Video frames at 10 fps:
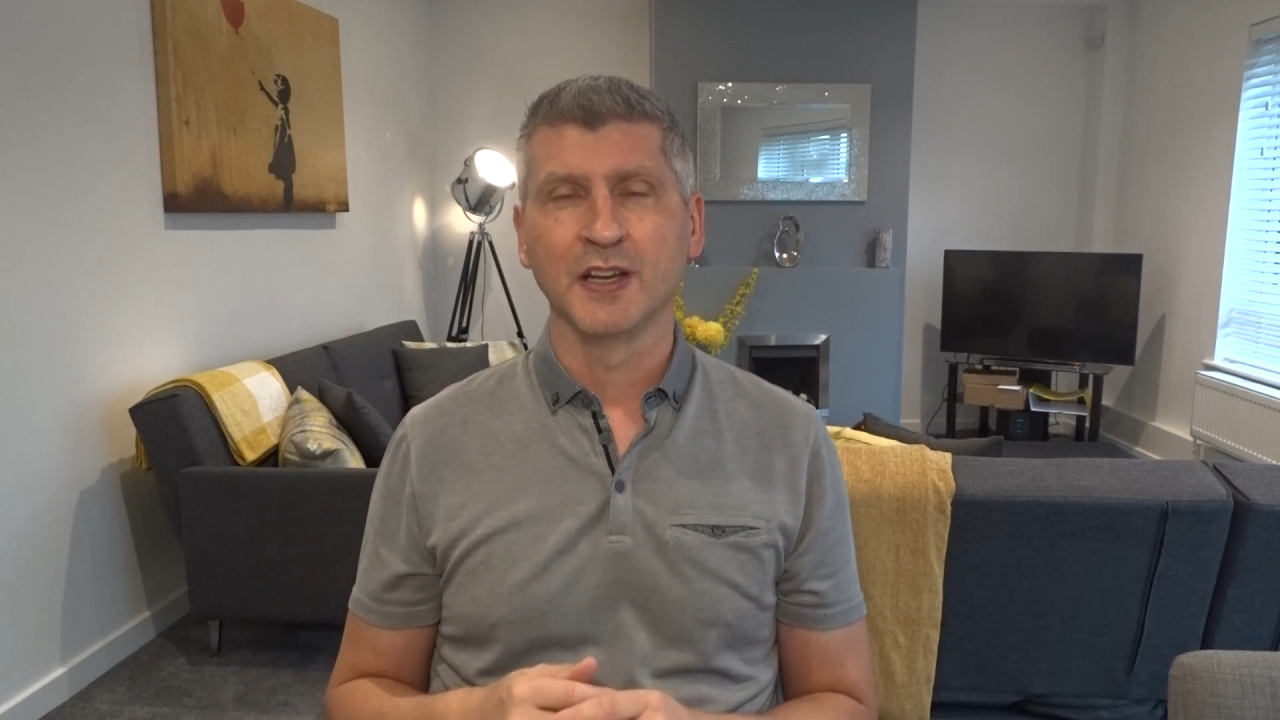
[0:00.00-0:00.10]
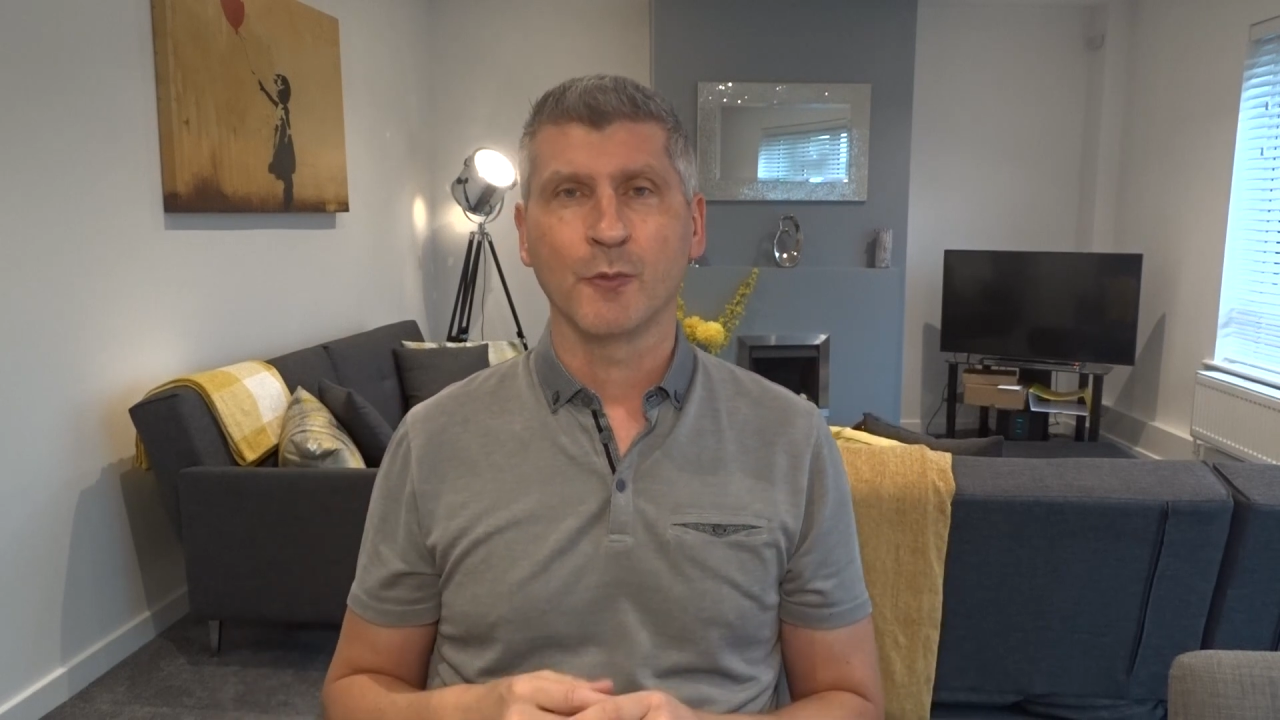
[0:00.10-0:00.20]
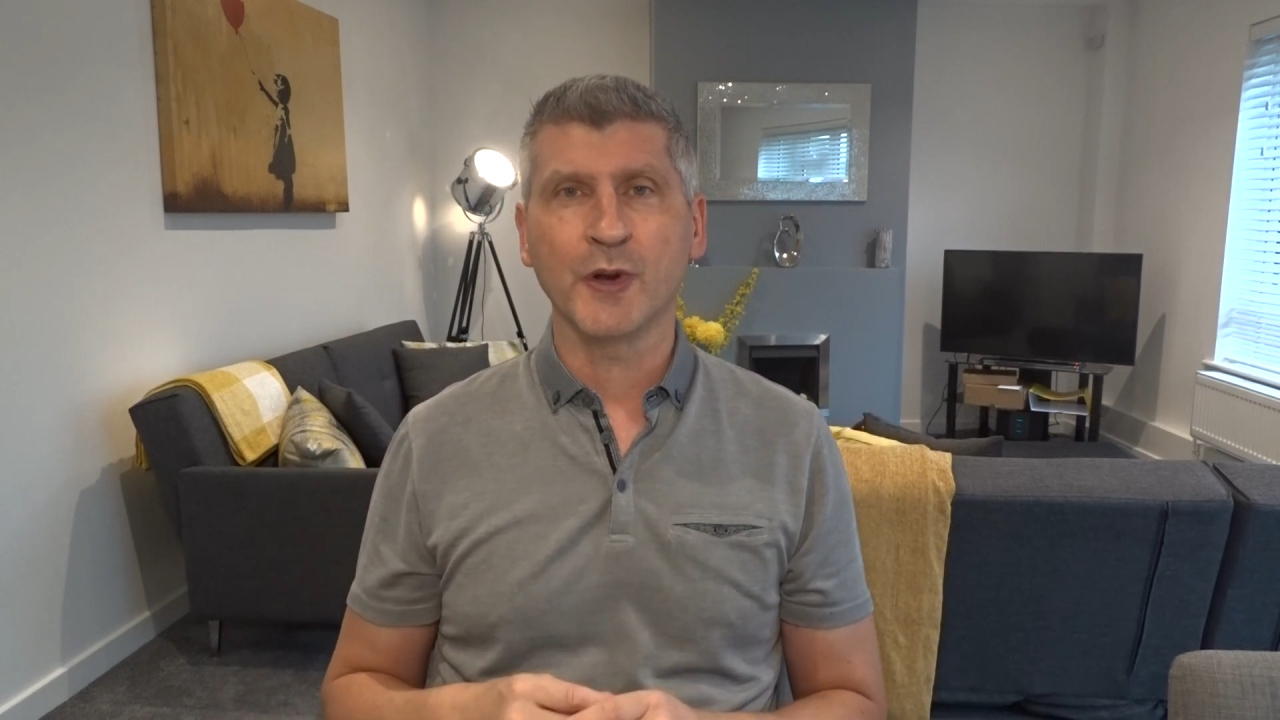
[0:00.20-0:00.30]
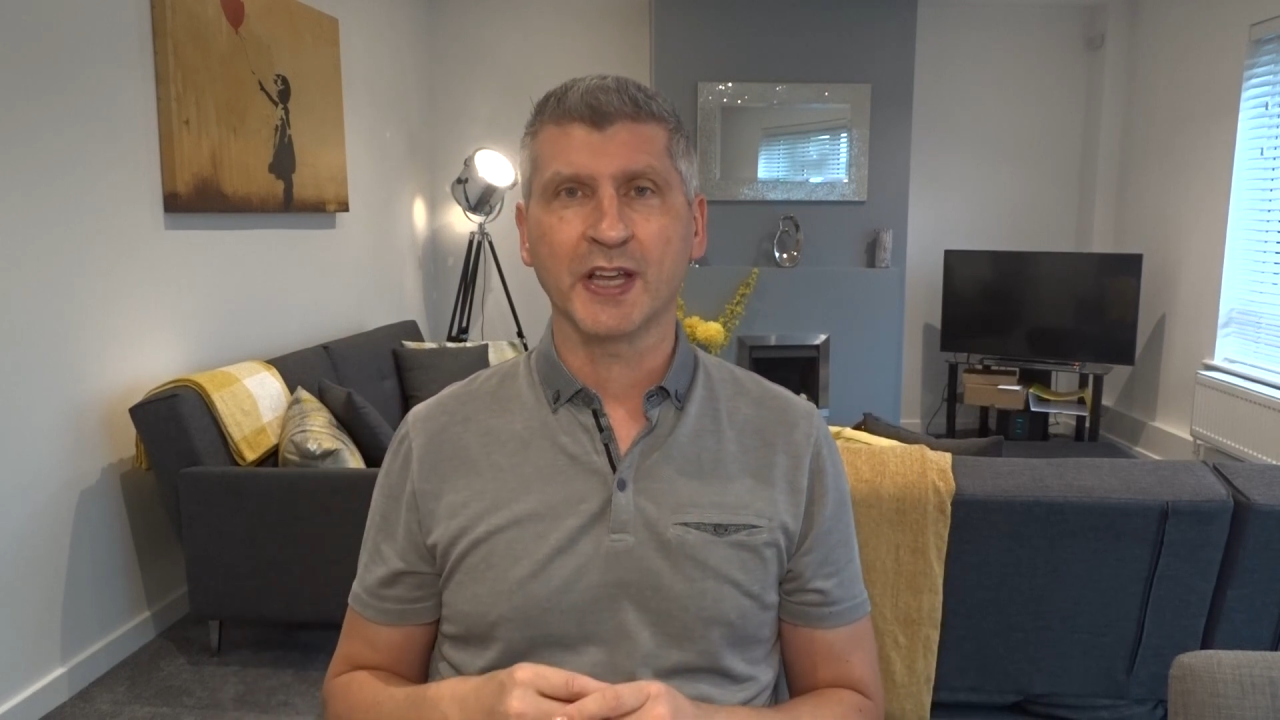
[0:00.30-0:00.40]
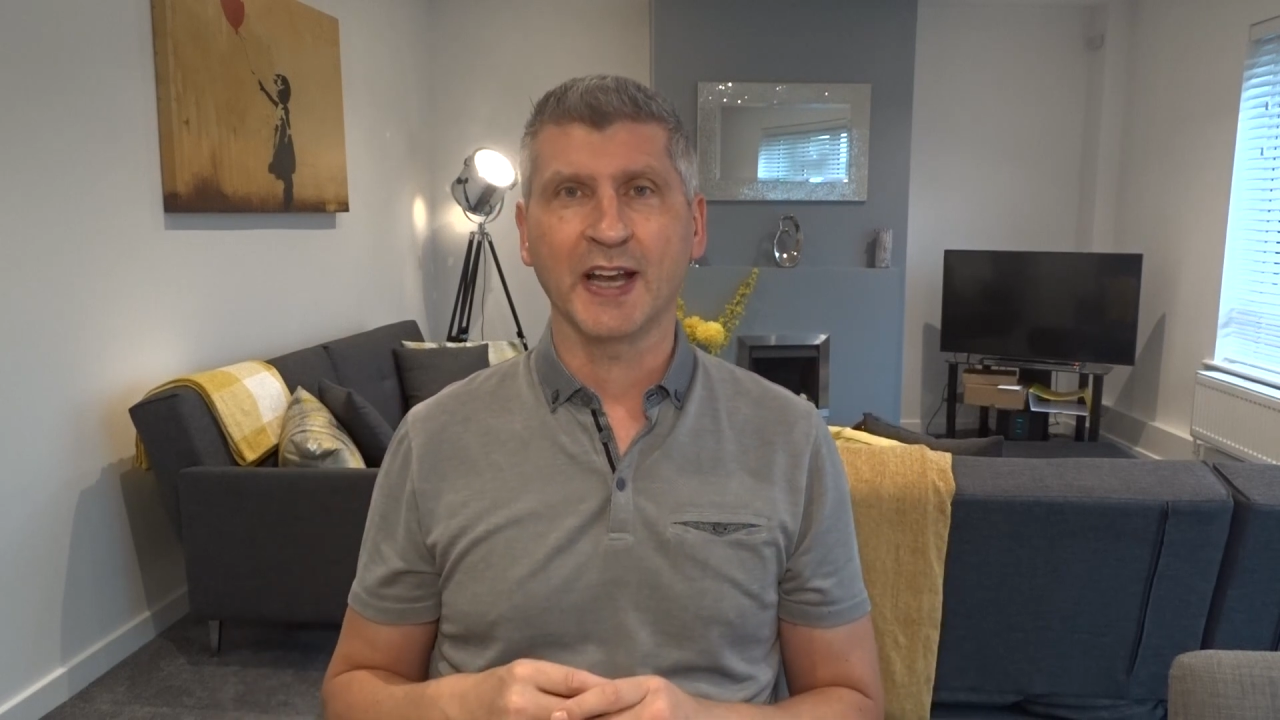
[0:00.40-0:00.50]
we can